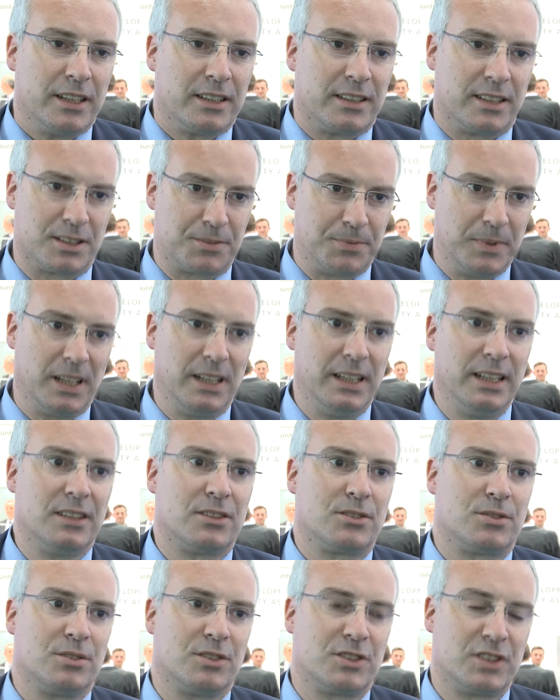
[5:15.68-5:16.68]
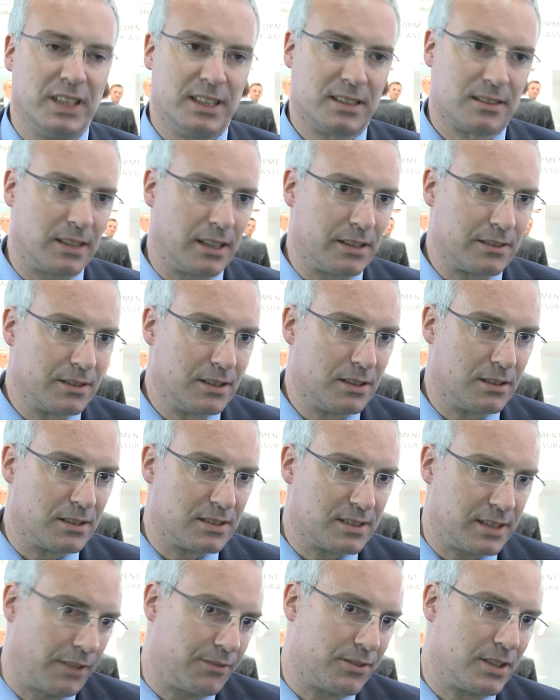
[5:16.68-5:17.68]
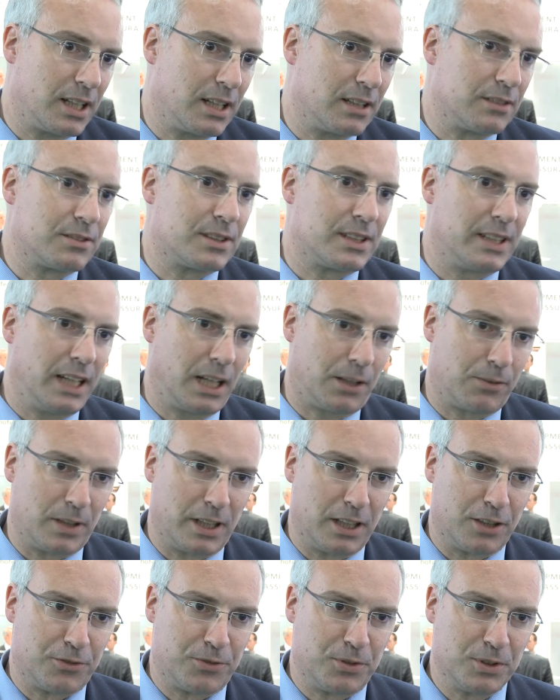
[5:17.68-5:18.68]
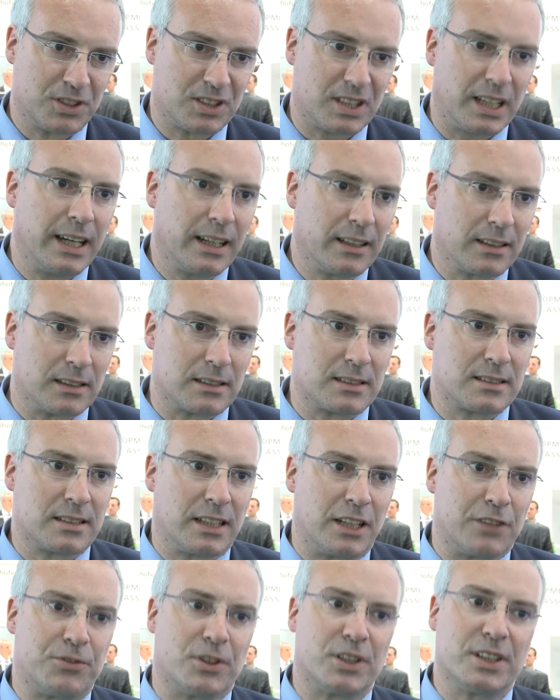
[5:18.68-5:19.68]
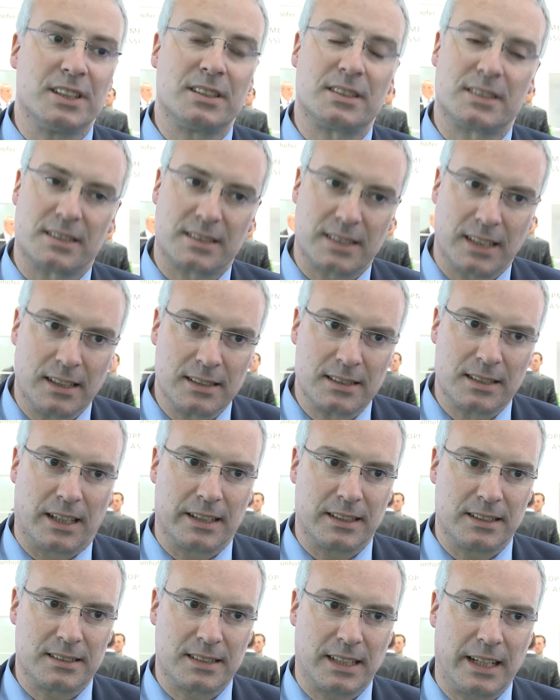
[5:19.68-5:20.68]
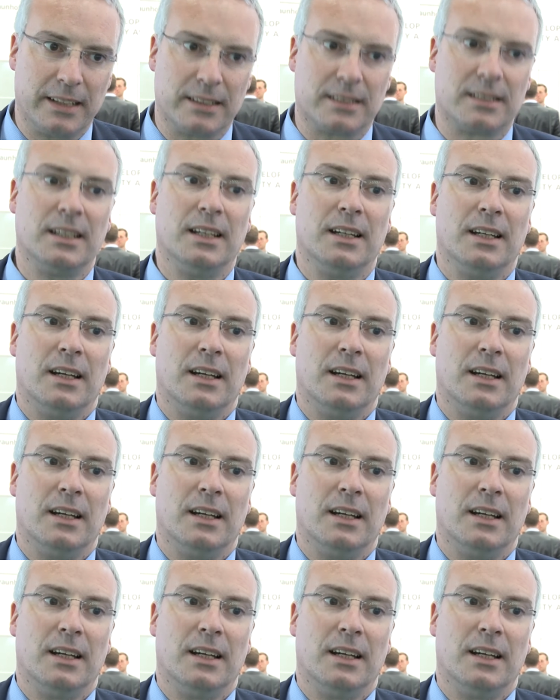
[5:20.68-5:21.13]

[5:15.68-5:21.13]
this will lead to 600 or 700 equivalent full cycles. And for this, the cells are designed.